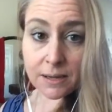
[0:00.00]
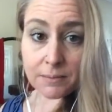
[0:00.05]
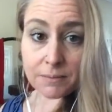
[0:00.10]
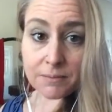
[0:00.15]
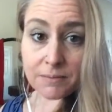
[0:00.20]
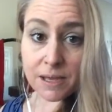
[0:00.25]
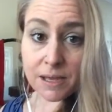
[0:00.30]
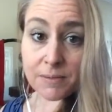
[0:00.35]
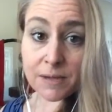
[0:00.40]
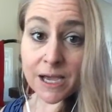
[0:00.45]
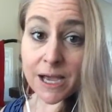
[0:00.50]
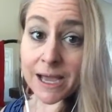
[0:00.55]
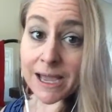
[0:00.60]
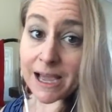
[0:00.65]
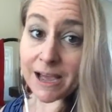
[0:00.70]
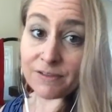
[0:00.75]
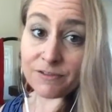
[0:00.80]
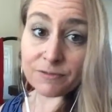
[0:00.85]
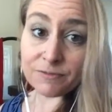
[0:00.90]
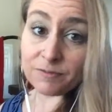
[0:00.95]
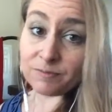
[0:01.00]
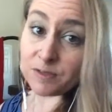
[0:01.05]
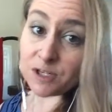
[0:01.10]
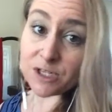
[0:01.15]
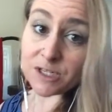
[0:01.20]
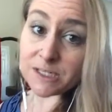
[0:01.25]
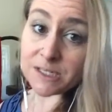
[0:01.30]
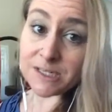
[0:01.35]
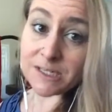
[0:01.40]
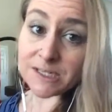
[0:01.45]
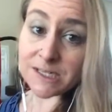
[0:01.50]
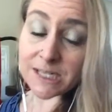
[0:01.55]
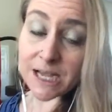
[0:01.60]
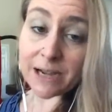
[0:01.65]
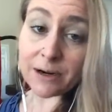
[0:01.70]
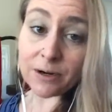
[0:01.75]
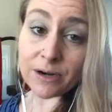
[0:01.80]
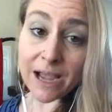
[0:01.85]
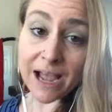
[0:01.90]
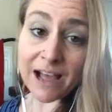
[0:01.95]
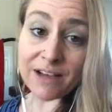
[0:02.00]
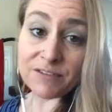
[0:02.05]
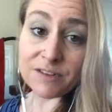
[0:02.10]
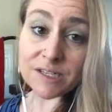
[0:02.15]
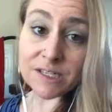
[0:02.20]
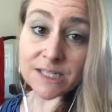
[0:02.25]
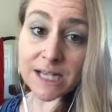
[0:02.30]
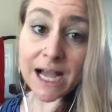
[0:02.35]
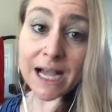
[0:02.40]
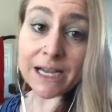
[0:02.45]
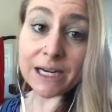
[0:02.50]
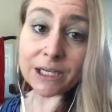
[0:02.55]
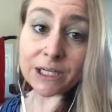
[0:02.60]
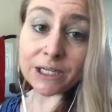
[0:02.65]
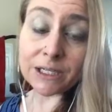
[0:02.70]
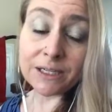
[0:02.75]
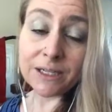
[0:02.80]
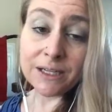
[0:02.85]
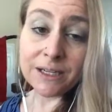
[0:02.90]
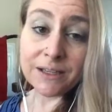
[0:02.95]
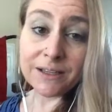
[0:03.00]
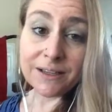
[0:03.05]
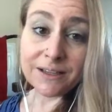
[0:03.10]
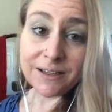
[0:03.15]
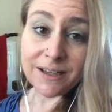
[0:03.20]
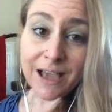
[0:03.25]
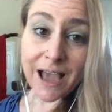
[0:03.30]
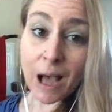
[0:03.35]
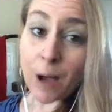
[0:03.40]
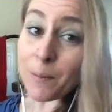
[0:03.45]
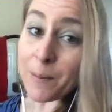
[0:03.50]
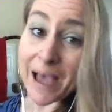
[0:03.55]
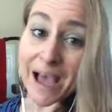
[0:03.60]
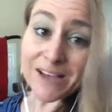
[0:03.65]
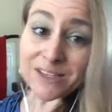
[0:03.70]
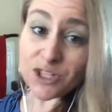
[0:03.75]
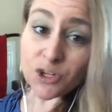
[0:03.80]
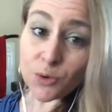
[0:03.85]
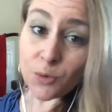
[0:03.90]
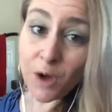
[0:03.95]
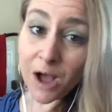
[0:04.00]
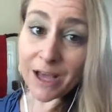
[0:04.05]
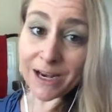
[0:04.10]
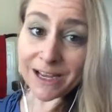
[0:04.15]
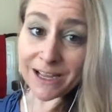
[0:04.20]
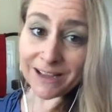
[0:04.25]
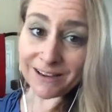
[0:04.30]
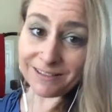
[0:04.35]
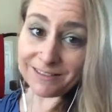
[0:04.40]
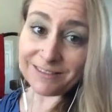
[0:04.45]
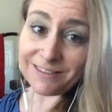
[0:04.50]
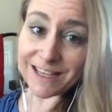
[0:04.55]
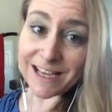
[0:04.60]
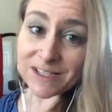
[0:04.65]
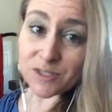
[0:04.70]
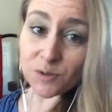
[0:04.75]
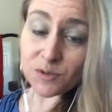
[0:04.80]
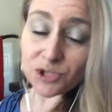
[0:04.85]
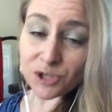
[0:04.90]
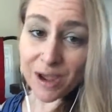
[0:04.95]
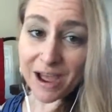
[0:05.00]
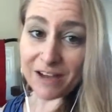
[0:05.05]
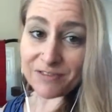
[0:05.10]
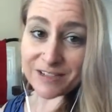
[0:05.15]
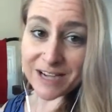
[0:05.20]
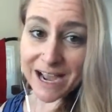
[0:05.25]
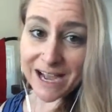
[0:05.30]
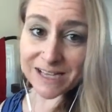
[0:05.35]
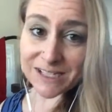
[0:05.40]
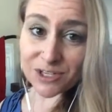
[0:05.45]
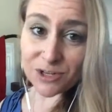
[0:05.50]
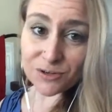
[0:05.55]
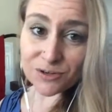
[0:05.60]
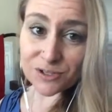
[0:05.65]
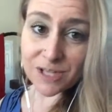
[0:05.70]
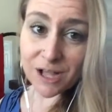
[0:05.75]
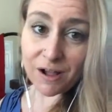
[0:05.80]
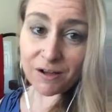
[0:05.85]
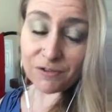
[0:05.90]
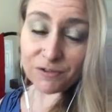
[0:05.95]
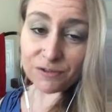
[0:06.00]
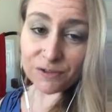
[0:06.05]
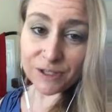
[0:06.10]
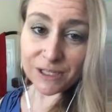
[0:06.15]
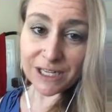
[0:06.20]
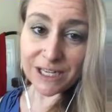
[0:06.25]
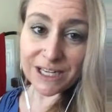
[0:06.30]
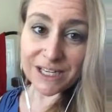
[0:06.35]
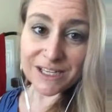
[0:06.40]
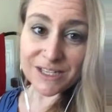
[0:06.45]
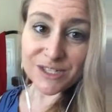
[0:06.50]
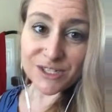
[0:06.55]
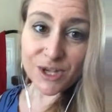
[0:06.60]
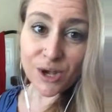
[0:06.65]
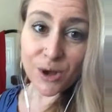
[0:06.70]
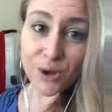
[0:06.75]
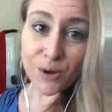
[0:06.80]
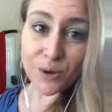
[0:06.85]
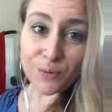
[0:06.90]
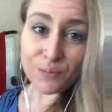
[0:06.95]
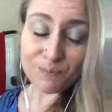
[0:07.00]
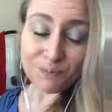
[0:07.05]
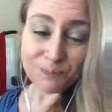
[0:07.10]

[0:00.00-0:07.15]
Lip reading: Maybe I have just a desire to have a desire. How bad do you want it? That's what you have to ask yourself. So